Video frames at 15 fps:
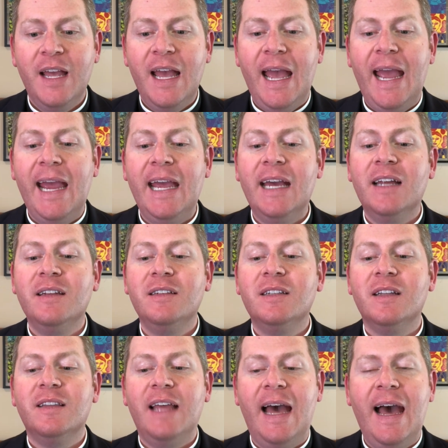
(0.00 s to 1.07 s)
And
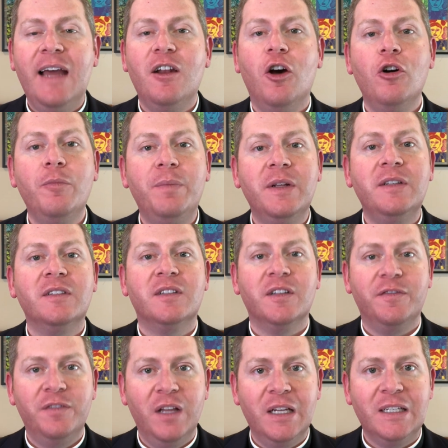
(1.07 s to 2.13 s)
that opens the
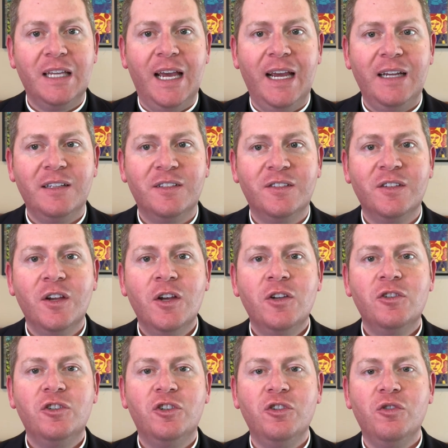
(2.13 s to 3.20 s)
floodgates
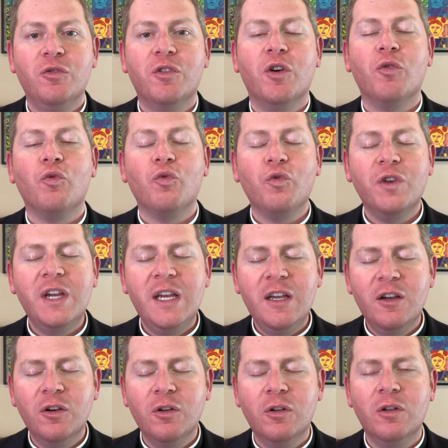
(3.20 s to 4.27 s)
to the
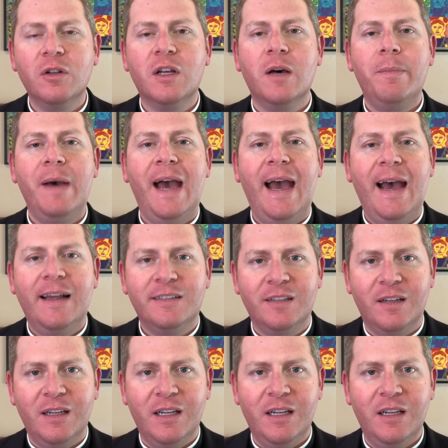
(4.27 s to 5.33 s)
real
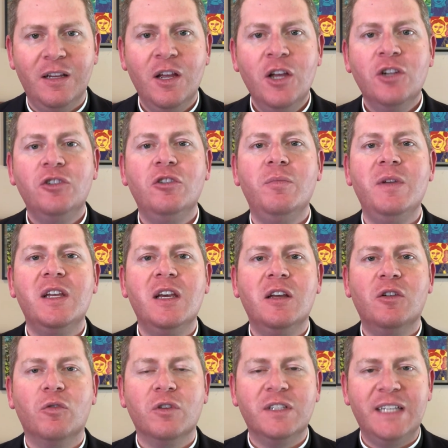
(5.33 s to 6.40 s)
capacity to begin
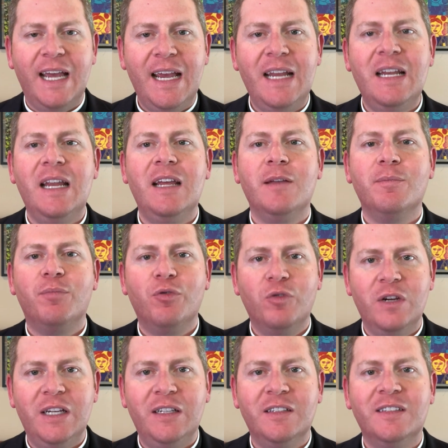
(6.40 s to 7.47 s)
ordaining
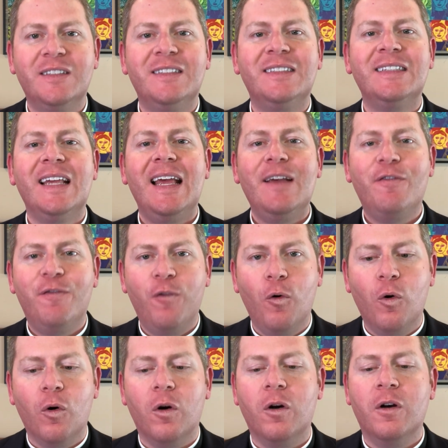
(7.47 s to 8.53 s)
priests
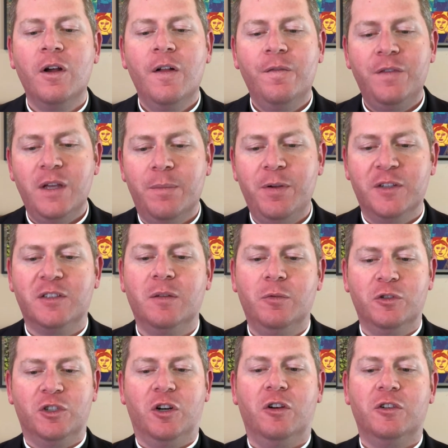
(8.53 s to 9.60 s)
for the Episcopal
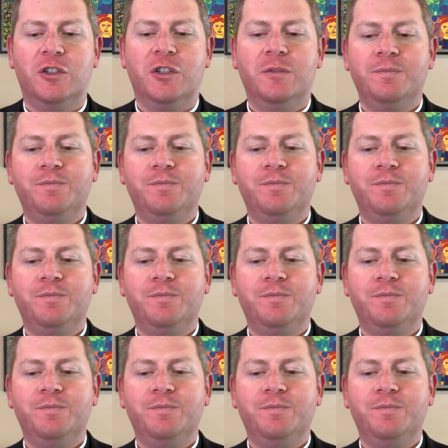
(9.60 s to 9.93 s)
Church.